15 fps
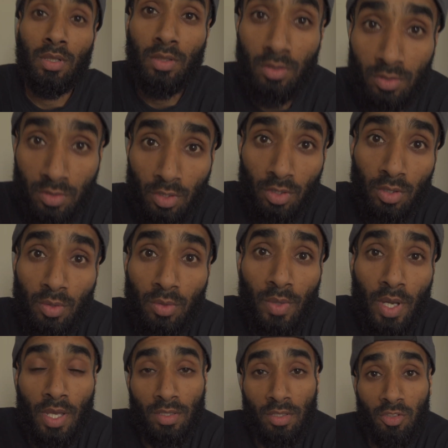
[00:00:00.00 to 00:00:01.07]
So
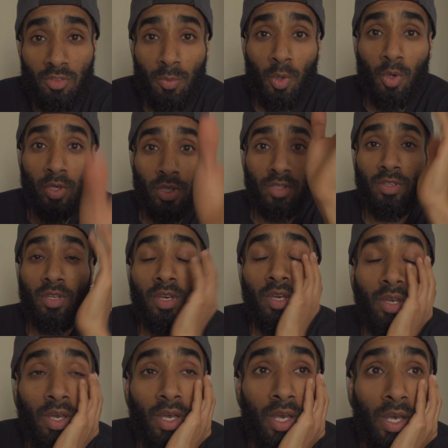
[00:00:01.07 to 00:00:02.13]
at this point,
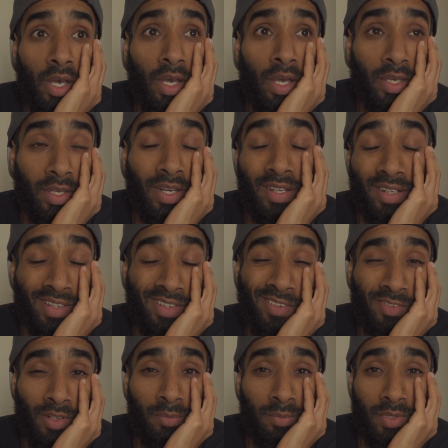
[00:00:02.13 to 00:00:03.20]
uh, I kind of
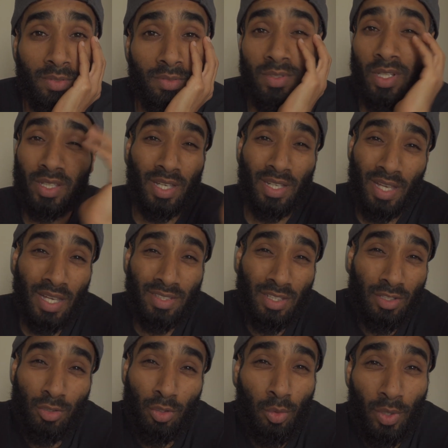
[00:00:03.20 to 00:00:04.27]
gave up. Like I, I
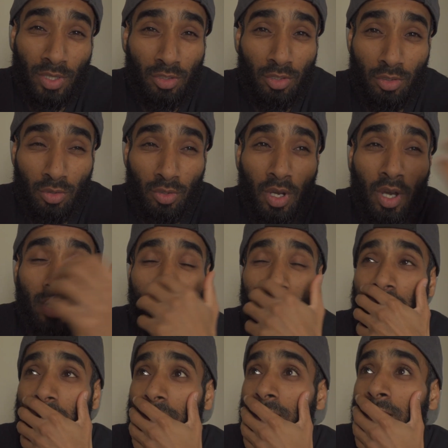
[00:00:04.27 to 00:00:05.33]
didn't know what to do
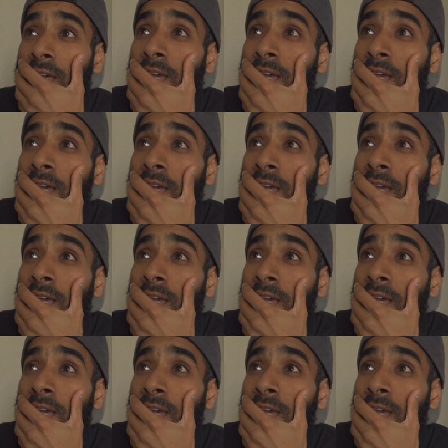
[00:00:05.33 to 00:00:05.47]
honestly.